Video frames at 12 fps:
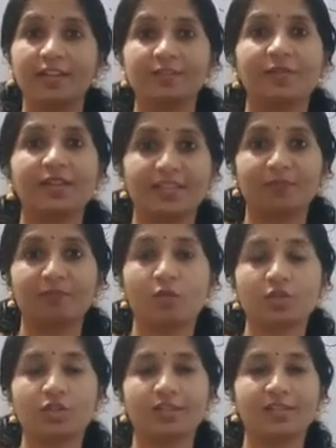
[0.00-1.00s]
It was at
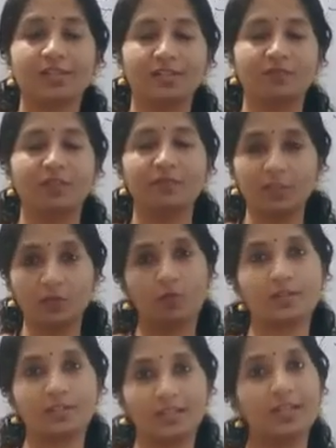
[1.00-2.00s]
motion, isn't it? We were
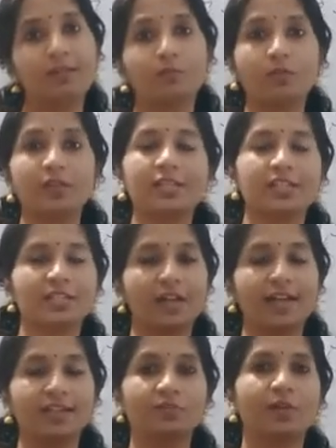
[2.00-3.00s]
constantly pulling it,
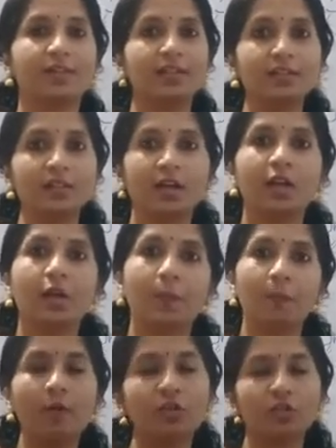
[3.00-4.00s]
and it was at
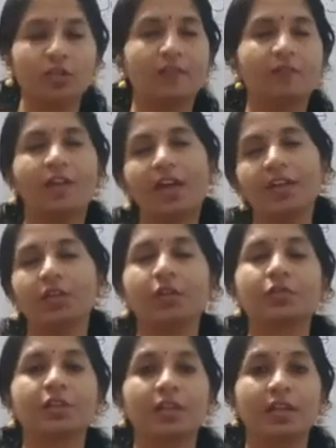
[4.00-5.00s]
motion. Very
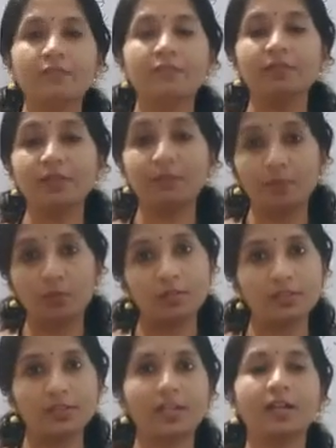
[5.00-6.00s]
good. And when we
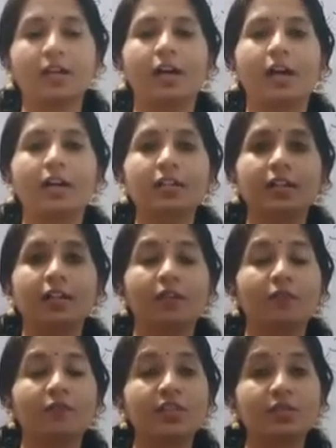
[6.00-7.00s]
pulled the card,
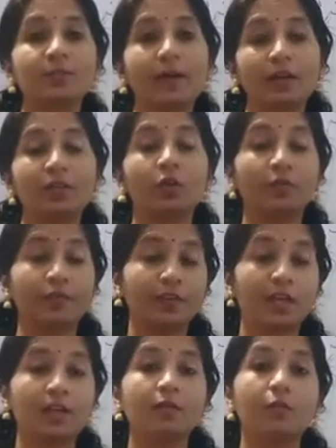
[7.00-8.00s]
which part of
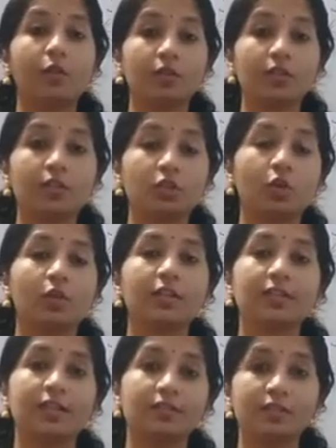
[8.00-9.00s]
the bottle showed
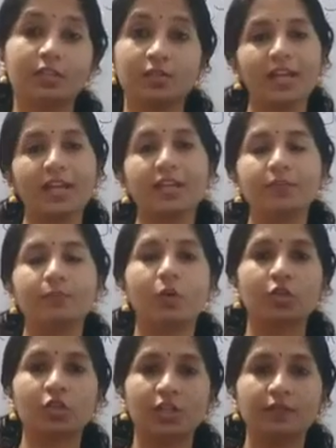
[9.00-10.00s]
the tendency to stay at
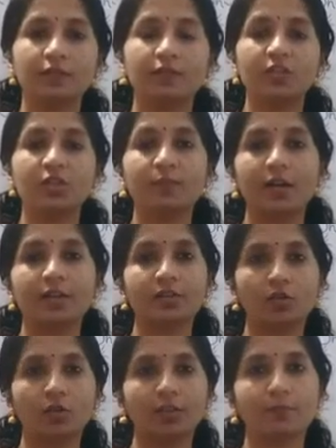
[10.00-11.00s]
motion? Which part
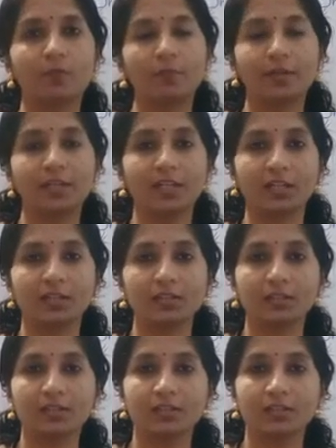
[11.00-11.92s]
showed the property?